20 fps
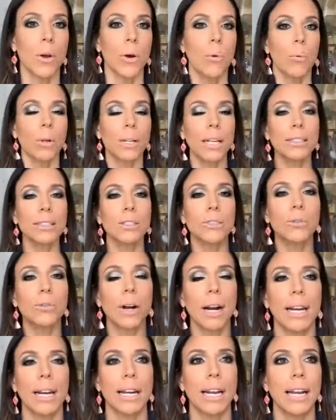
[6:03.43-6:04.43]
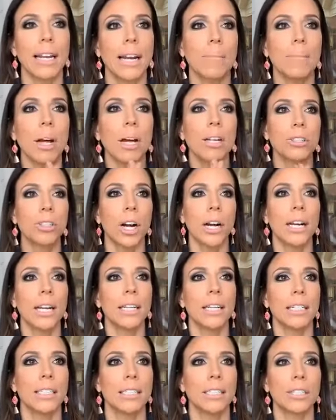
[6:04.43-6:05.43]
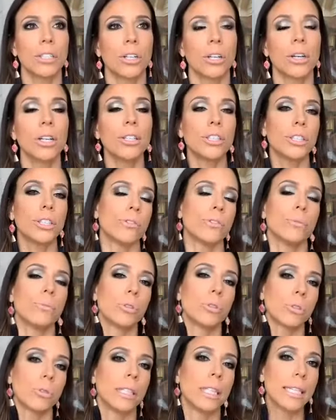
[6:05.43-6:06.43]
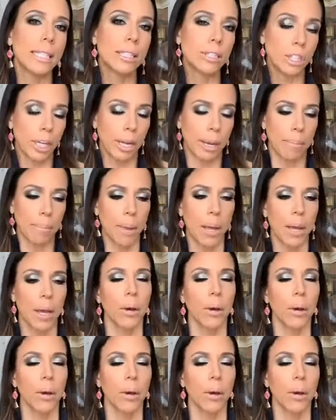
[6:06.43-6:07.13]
Well, that's great. And I'm not trying to discourage you from joining a gym.